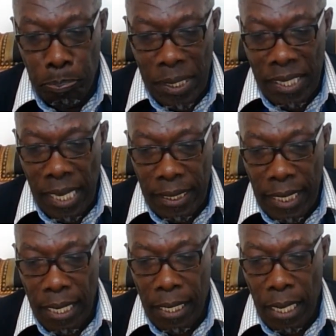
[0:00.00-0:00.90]
business and
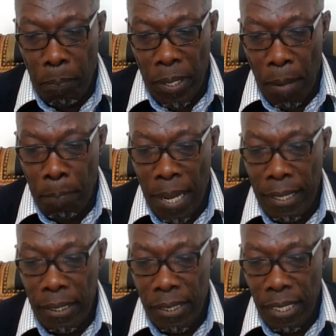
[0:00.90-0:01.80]
technical player
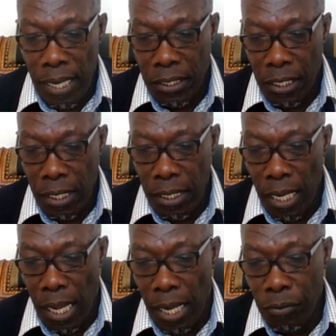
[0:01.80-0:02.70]
panel
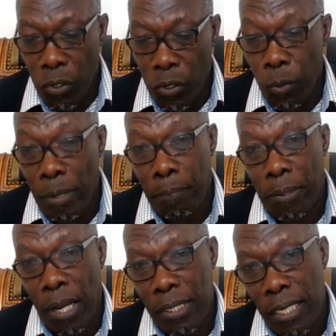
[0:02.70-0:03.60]
selection and recruitment
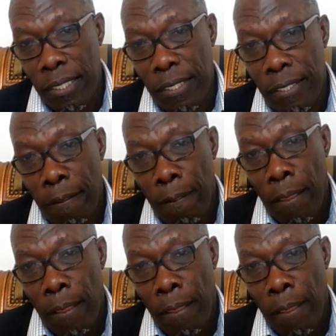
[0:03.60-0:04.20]
process.